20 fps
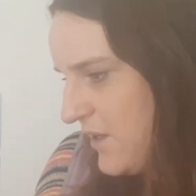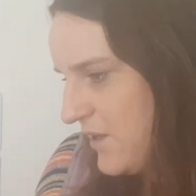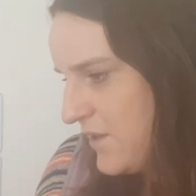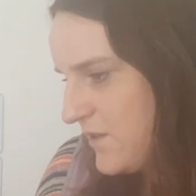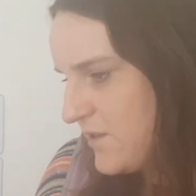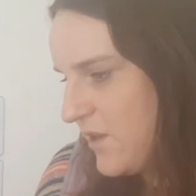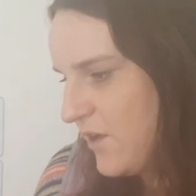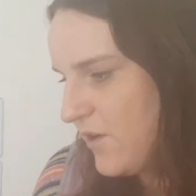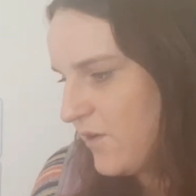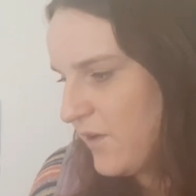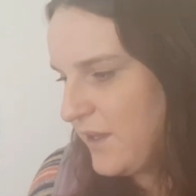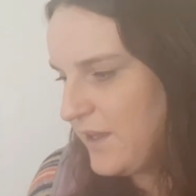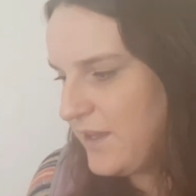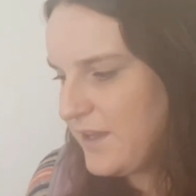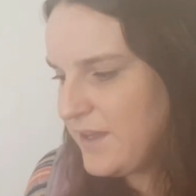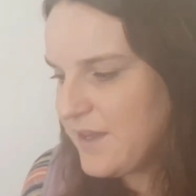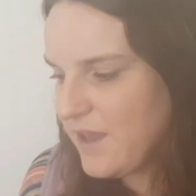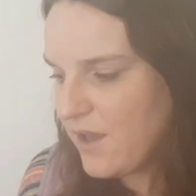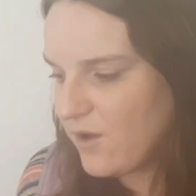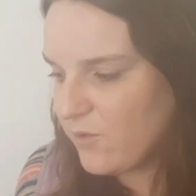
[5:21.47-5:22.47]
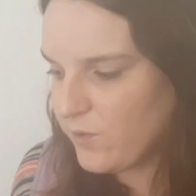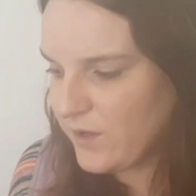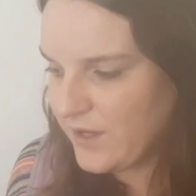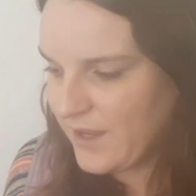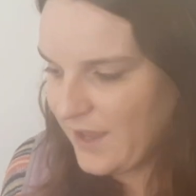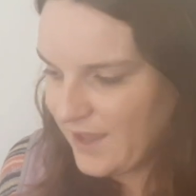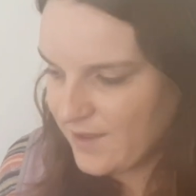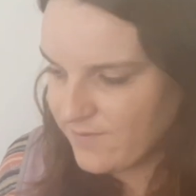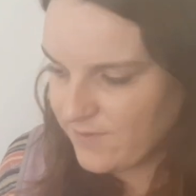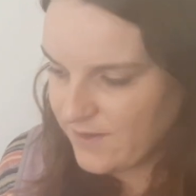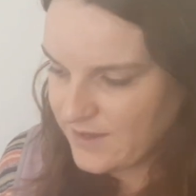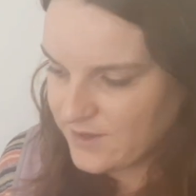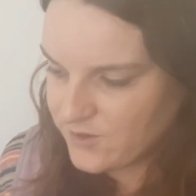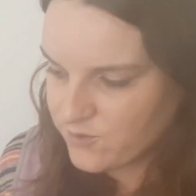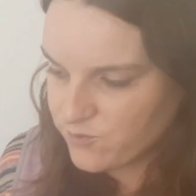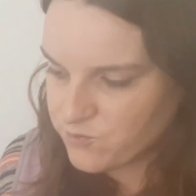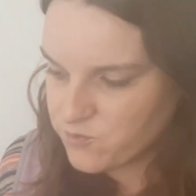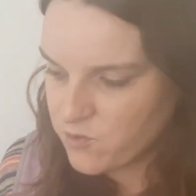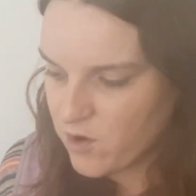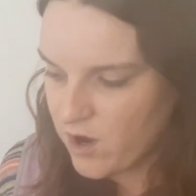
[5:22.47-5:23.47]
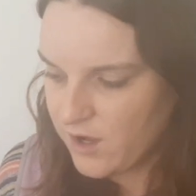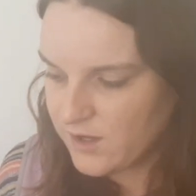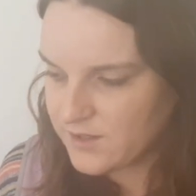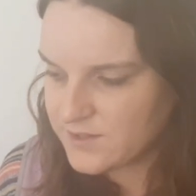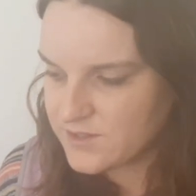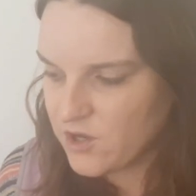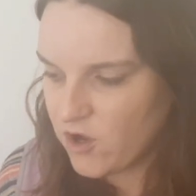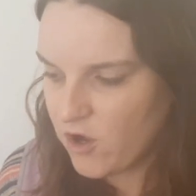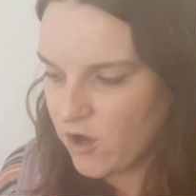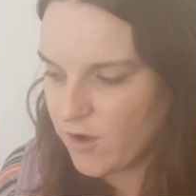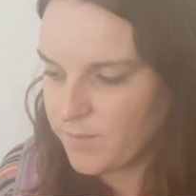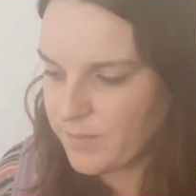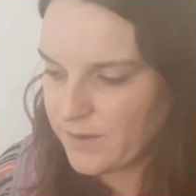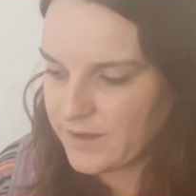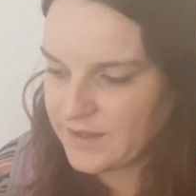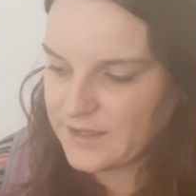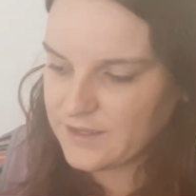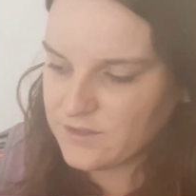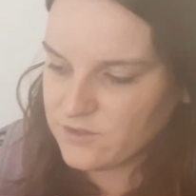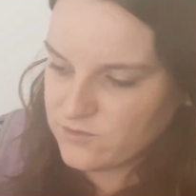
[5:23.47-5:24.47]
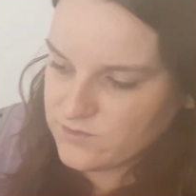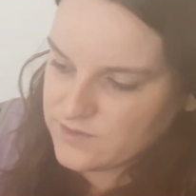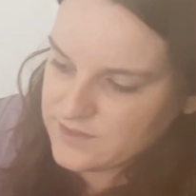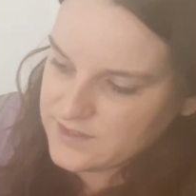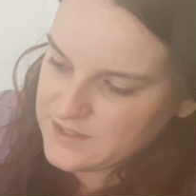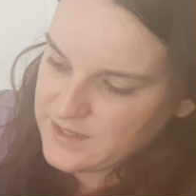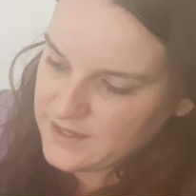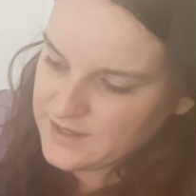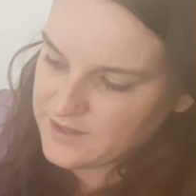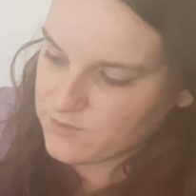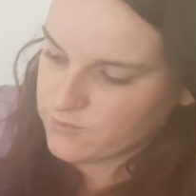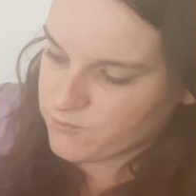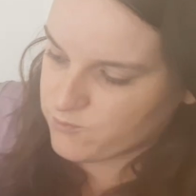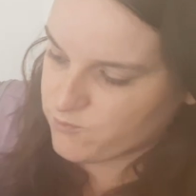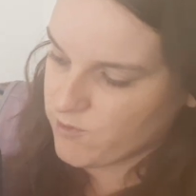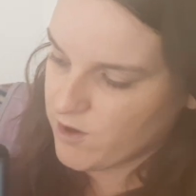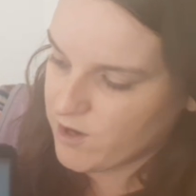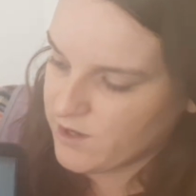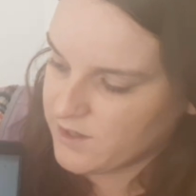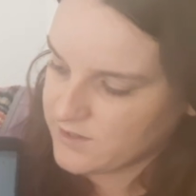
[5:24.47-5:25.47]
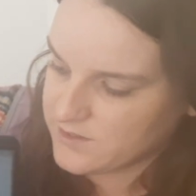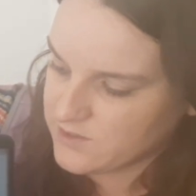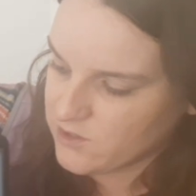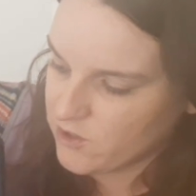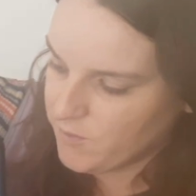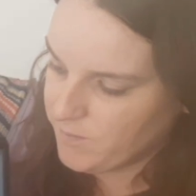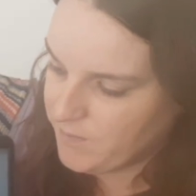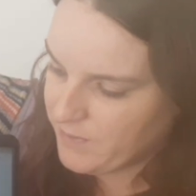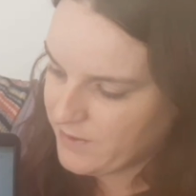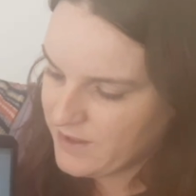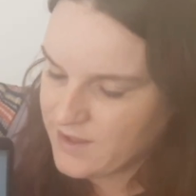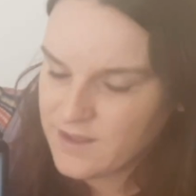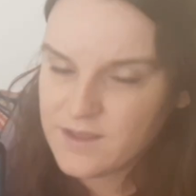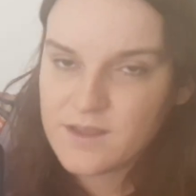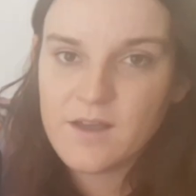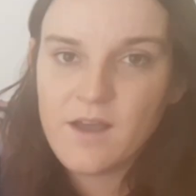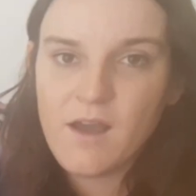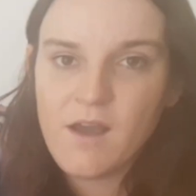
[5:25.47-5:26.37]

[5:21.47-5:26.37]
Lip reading: So here we have a grasshopper. Can you see a grasshopper?